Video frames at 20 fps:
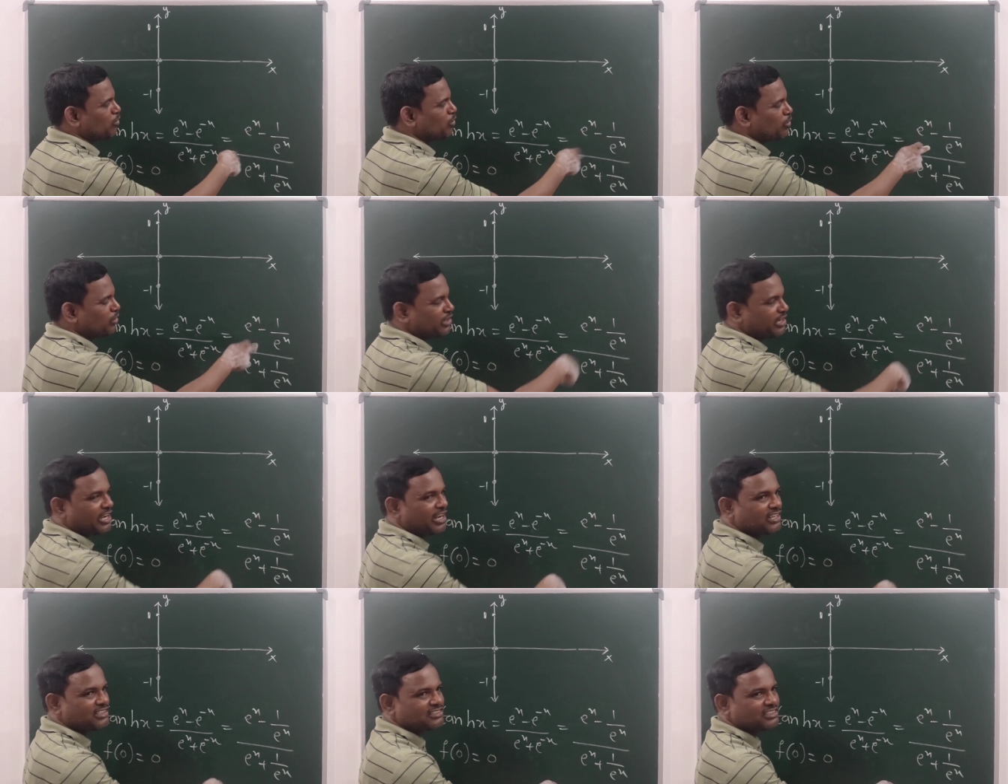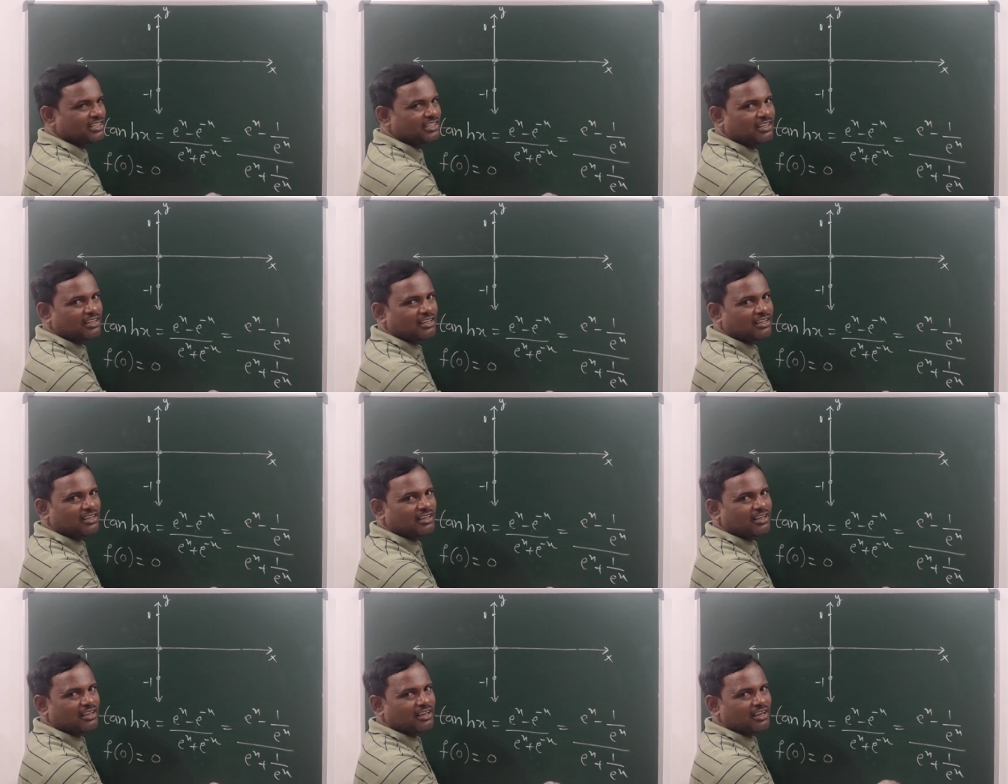Don't cancel,
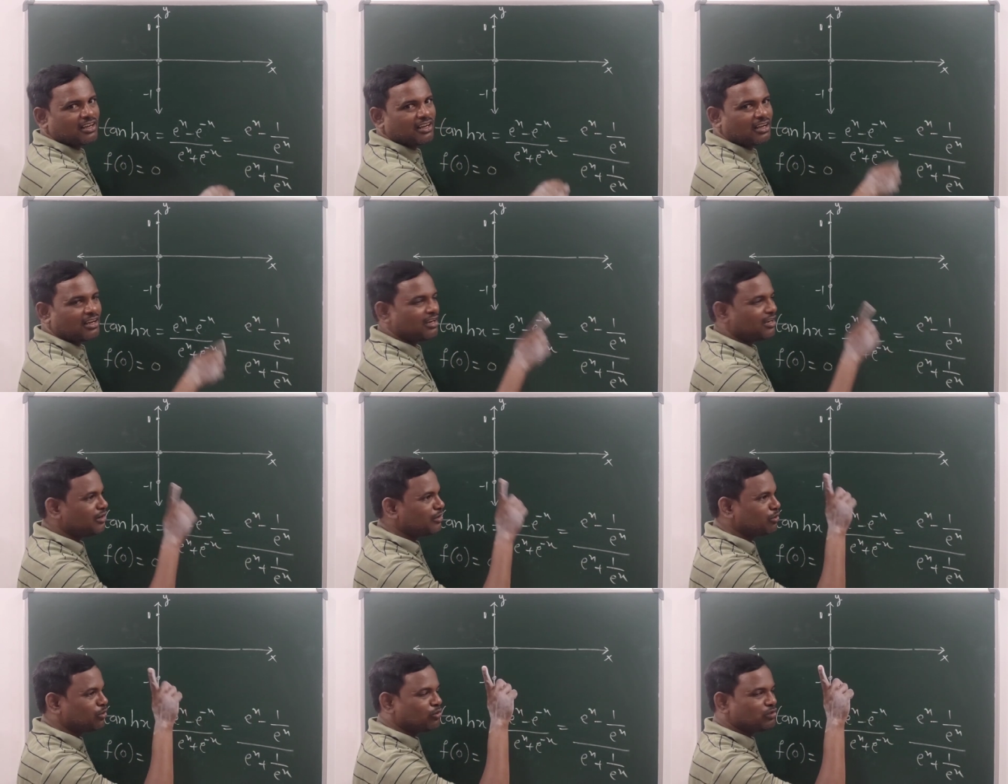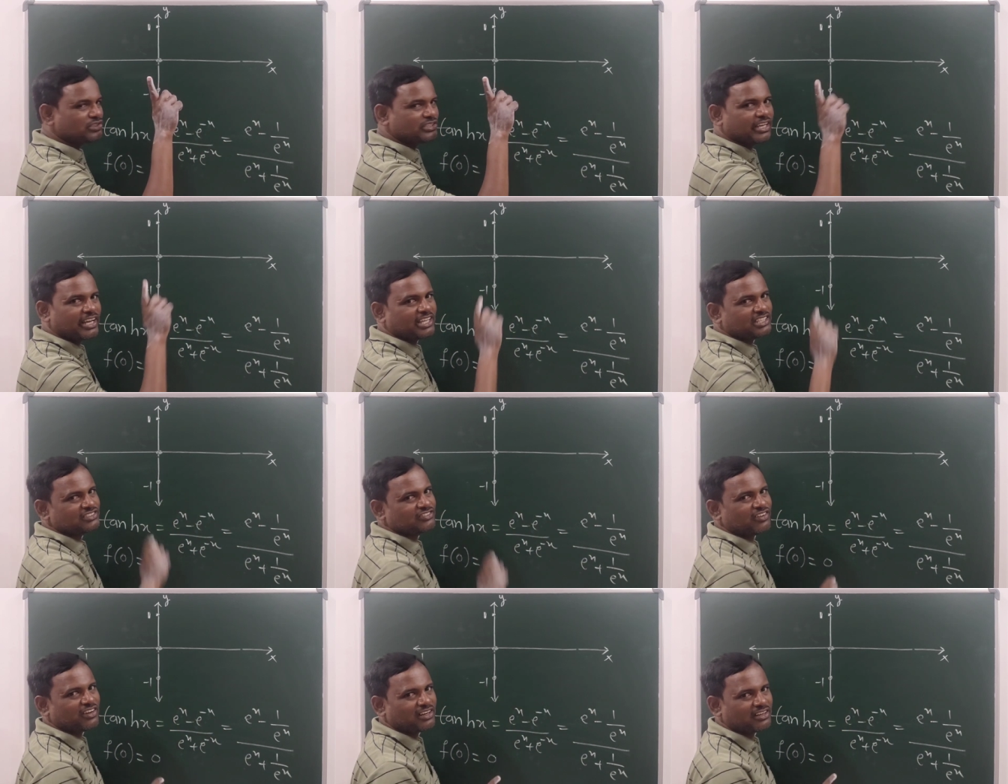don't say
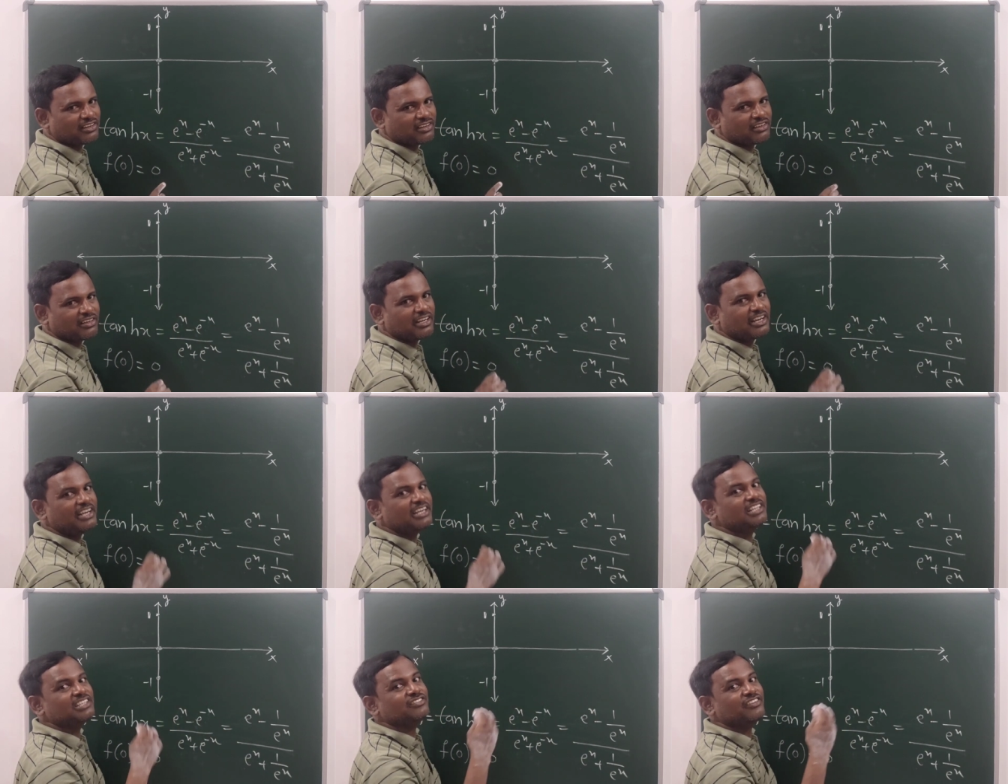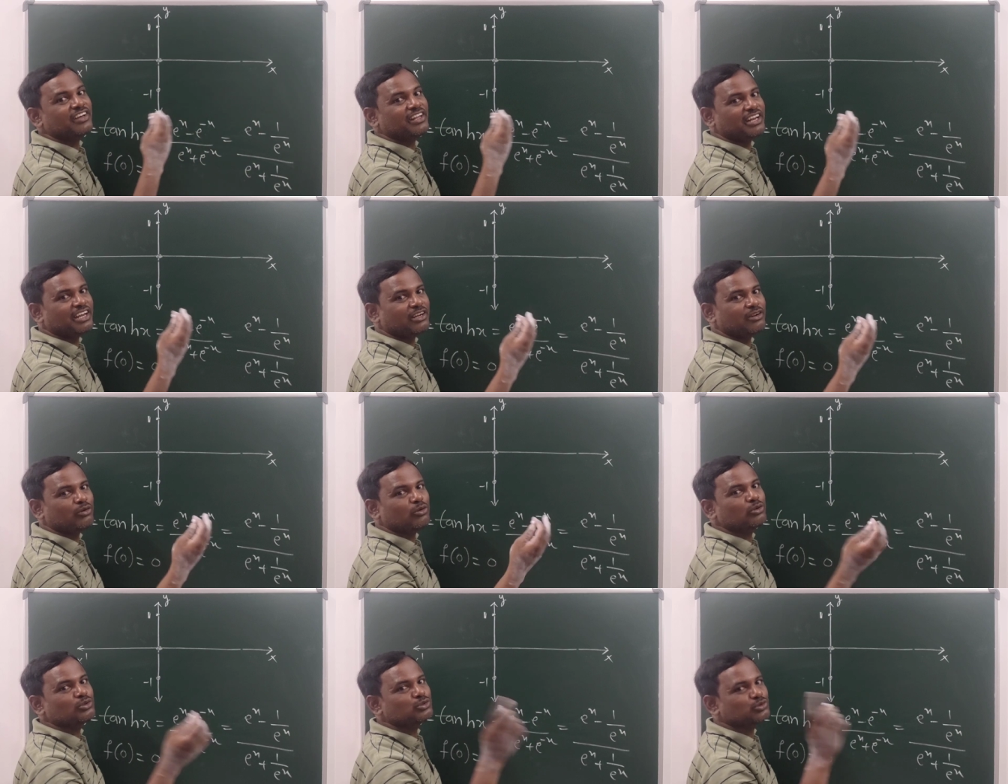as 1. It is very
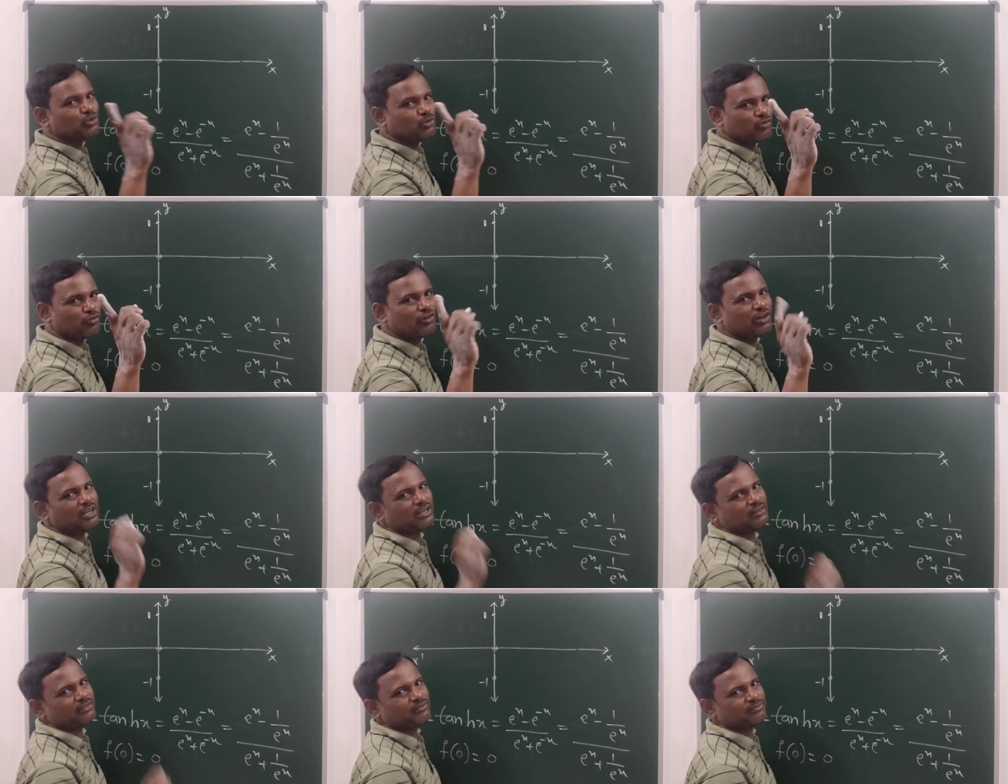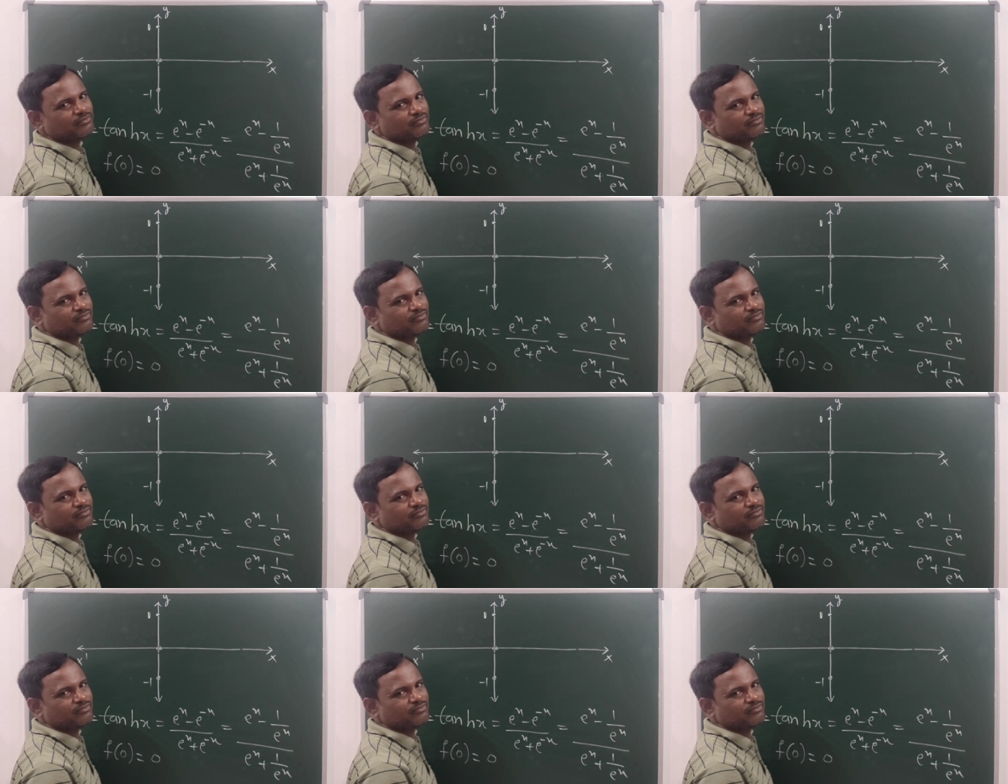close to 1.